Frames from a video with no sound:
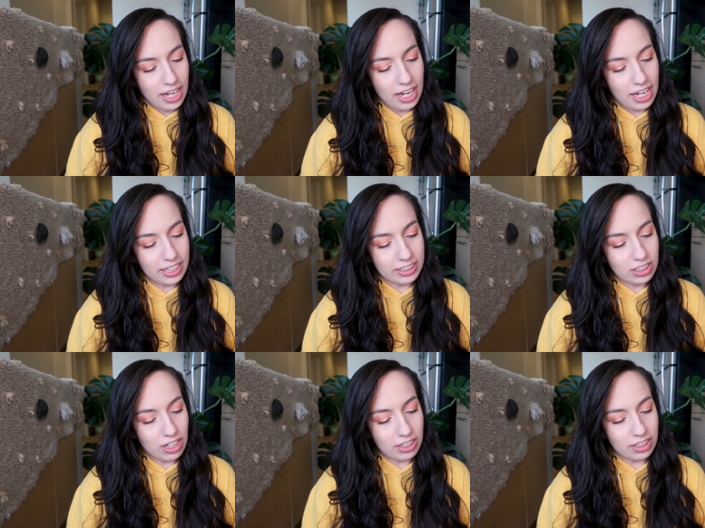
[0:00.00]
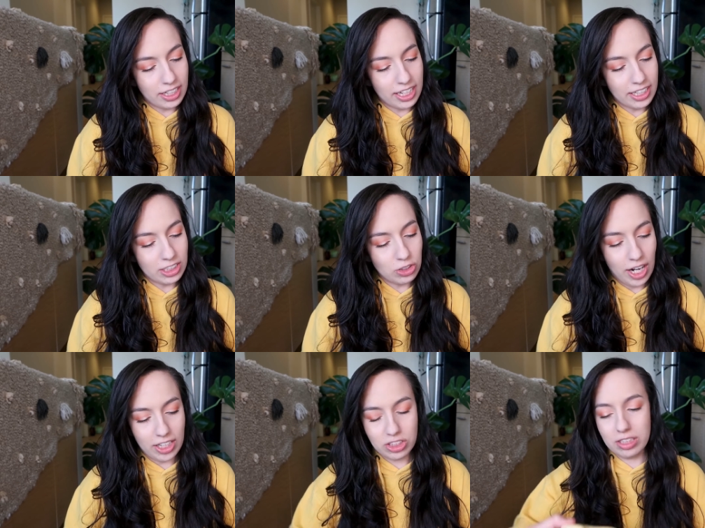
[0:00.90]
and it's called the Naked
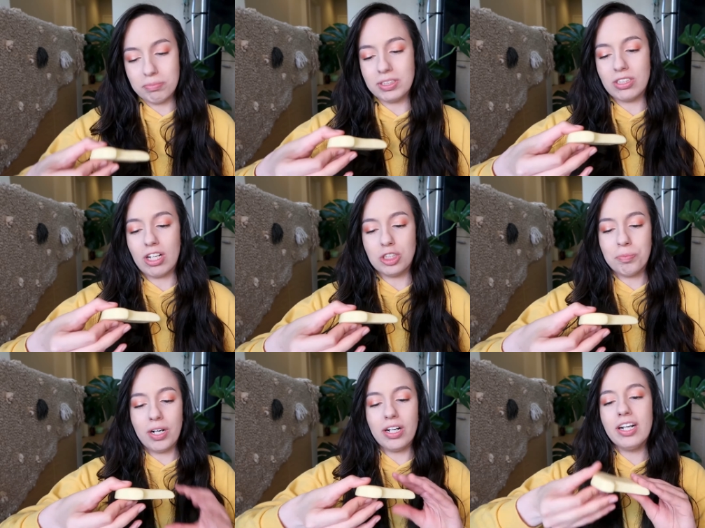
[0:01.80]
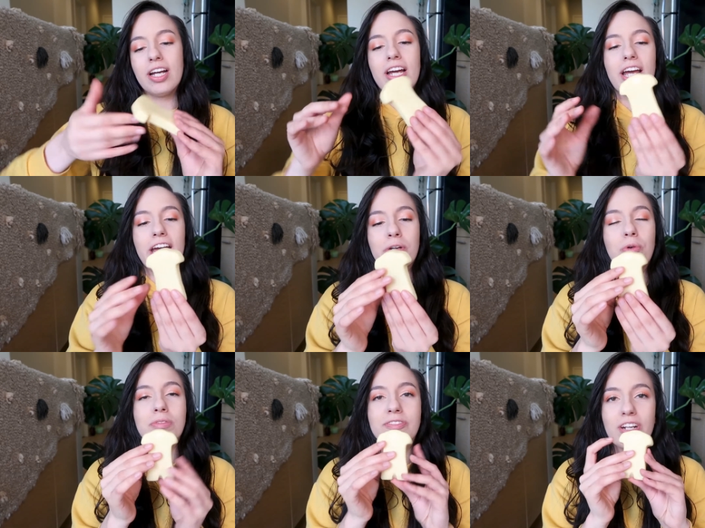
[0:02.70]
Attraction Massage Bar. And
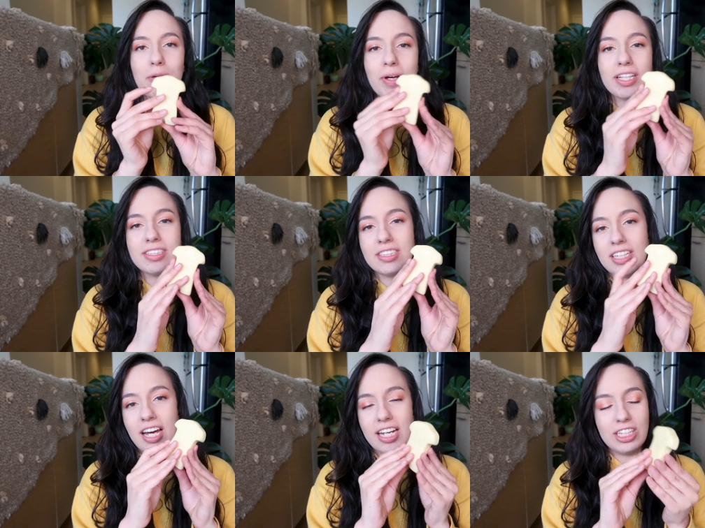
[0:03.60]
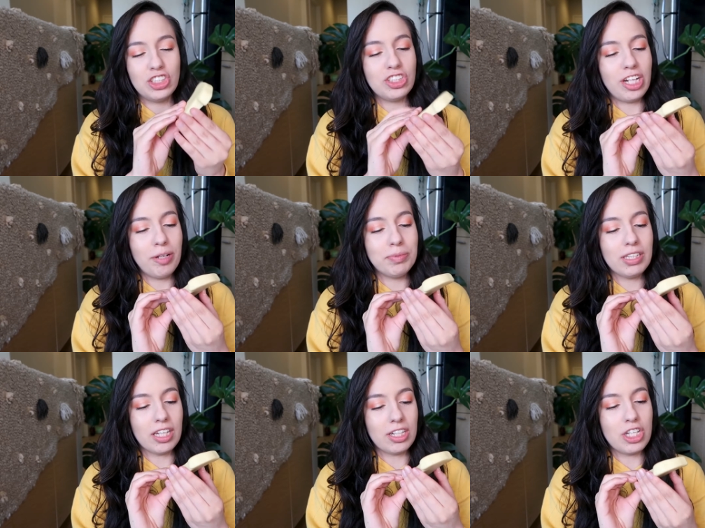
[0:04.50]
what was funny about this is that it's shaped
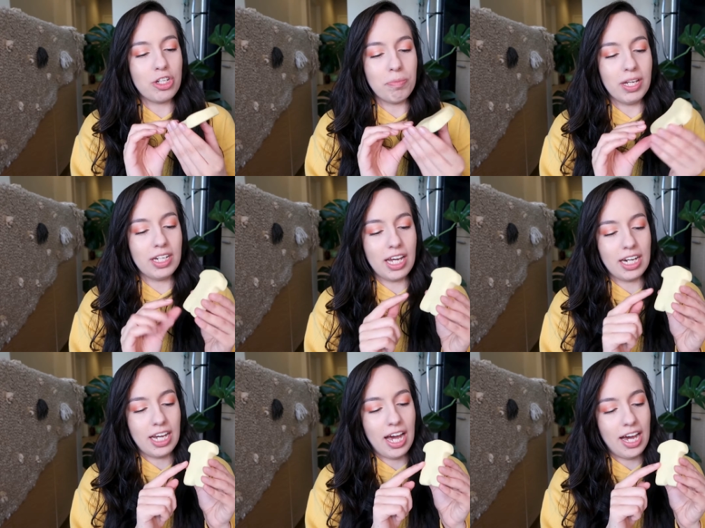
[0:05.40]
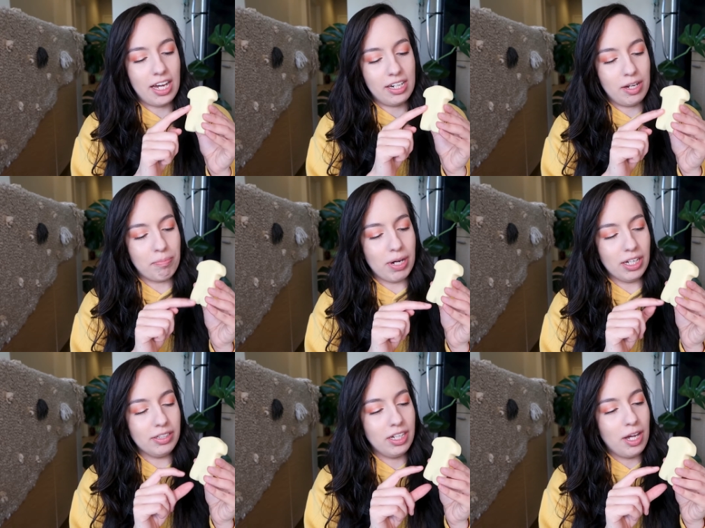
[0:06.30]
like a human and it had a
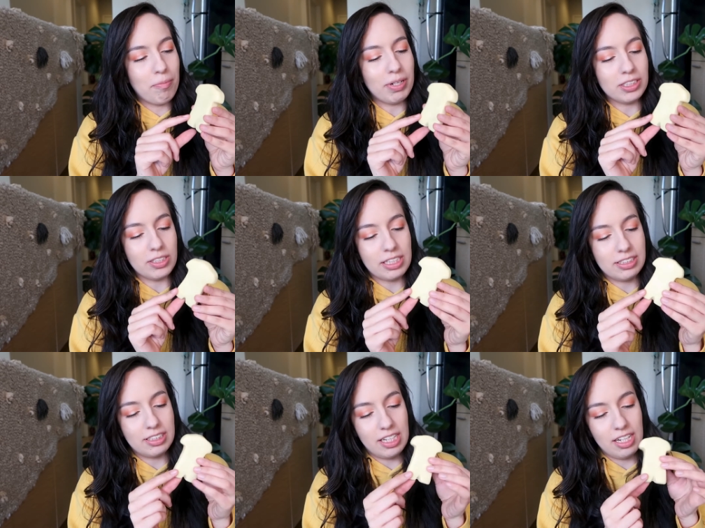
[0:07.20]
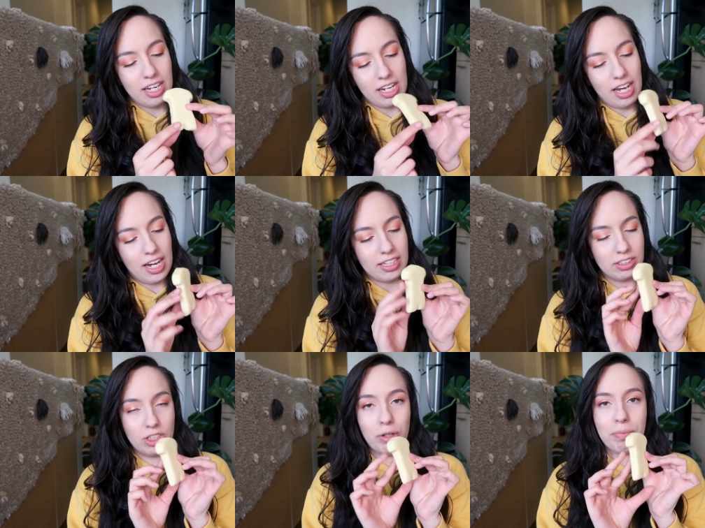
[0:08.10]
butt, but as you can see, it
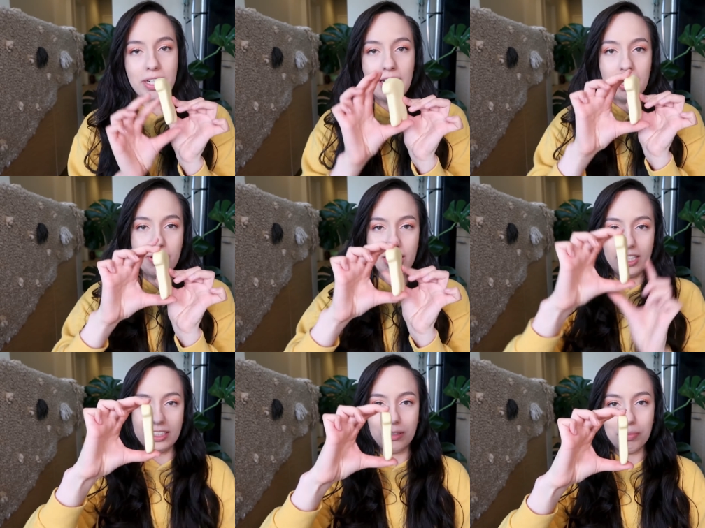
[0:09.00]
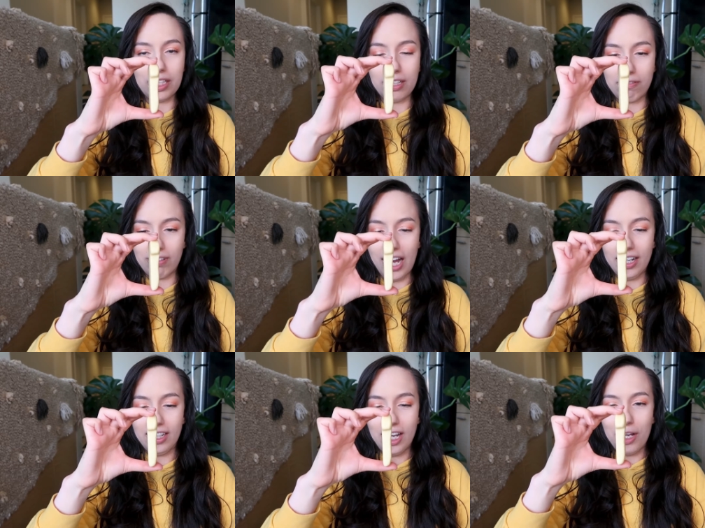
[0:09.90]
has no butt now. It is completely flat